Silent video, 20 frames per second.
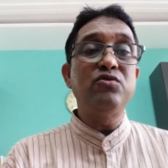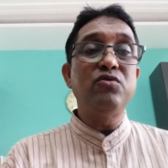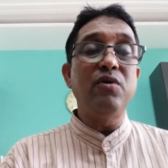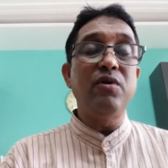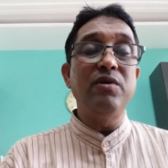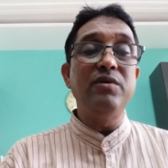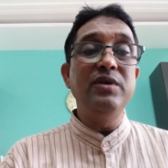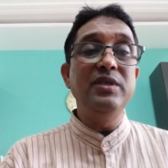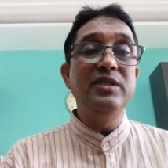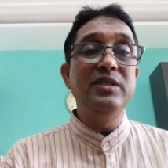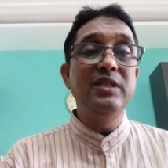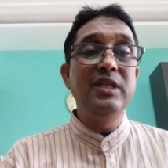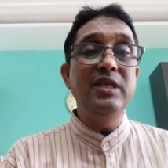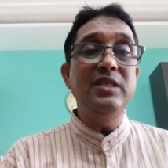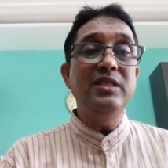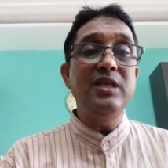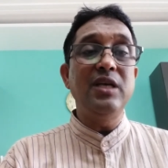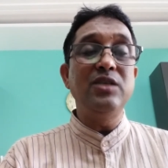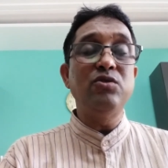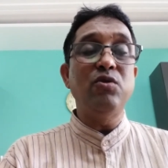So
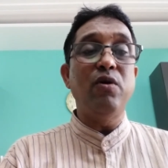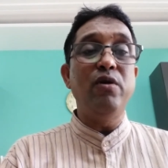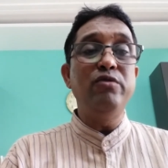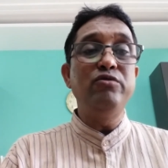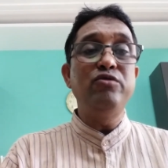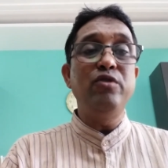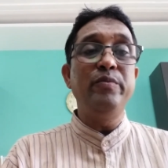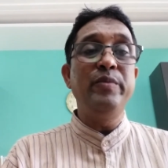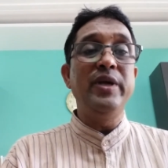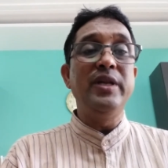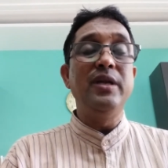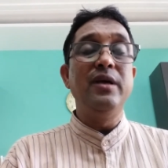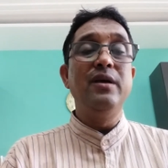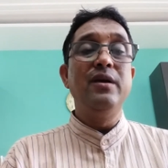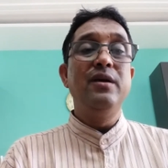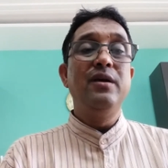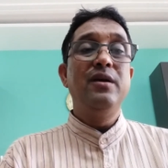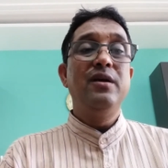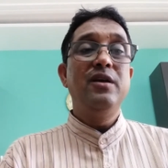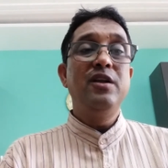this has also been
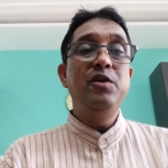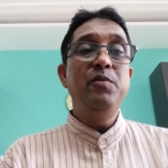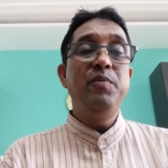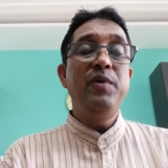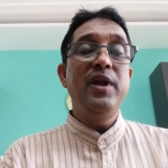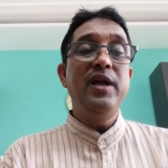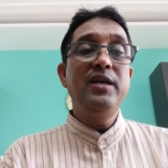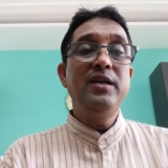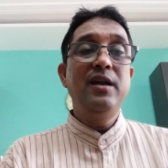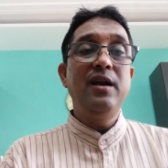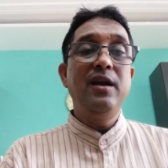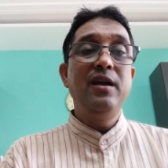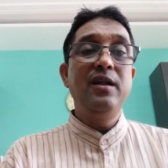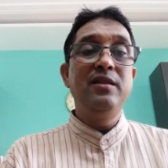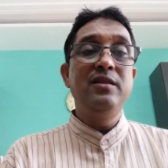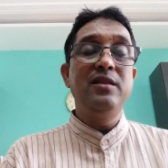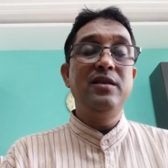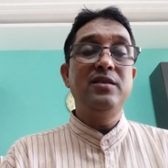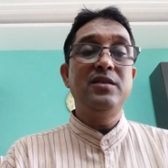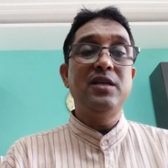reflected
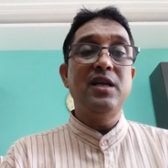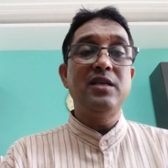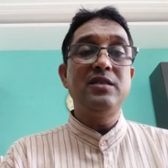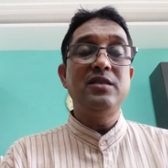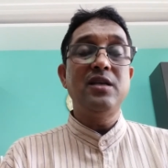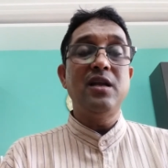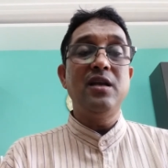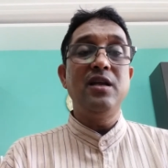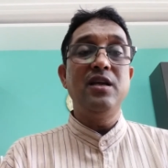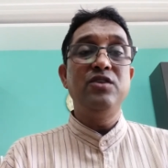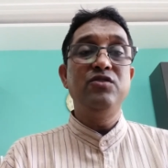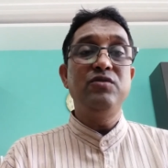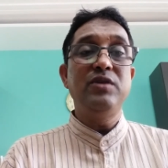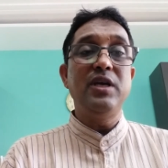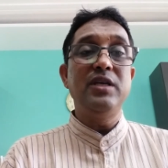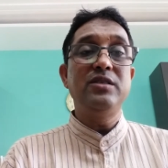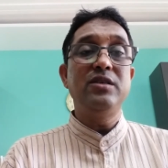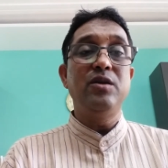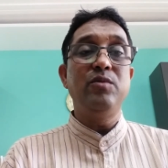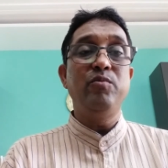in this National
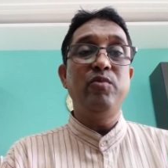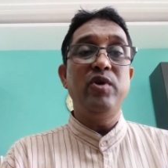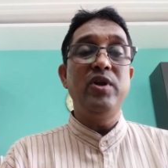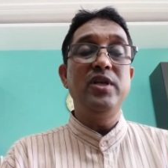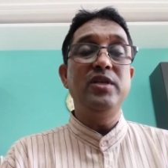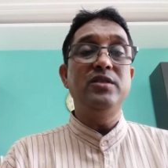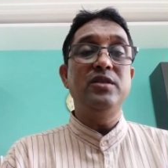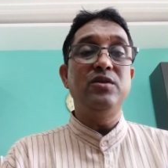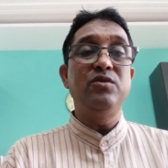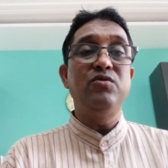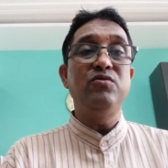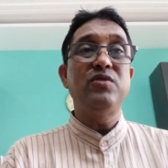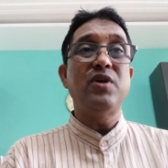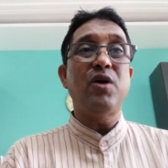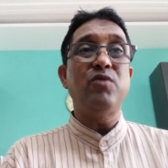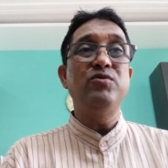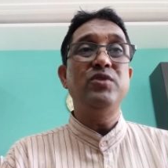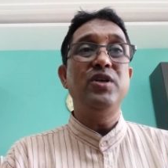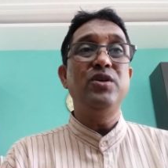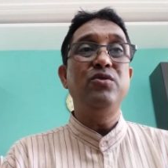Education Policy
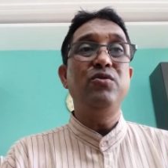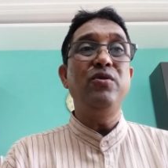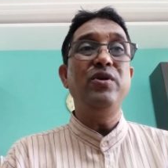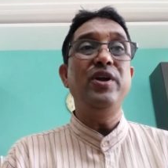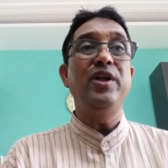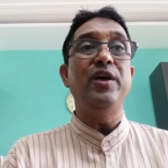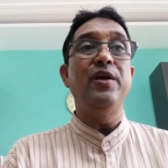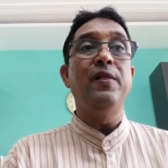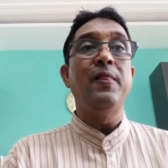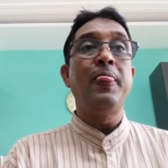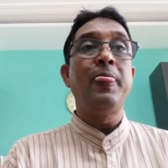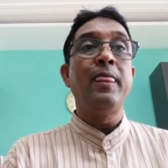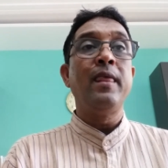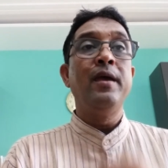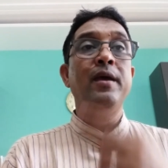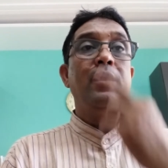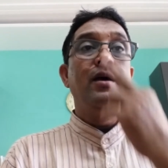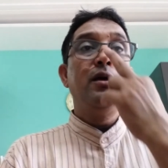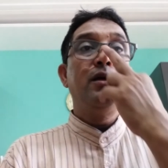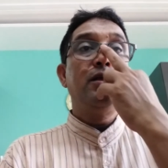2020.
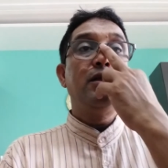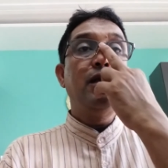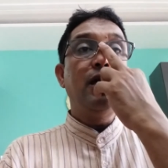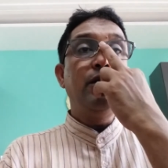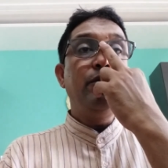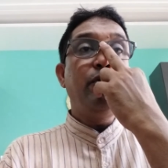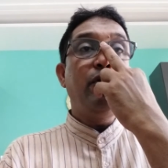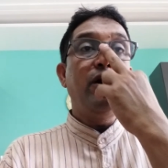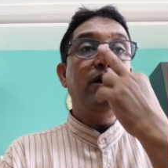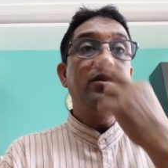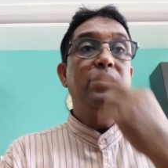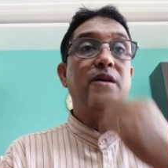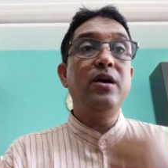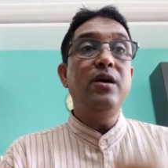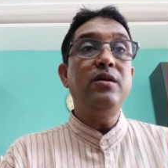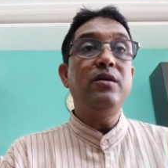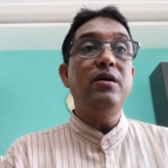Then further,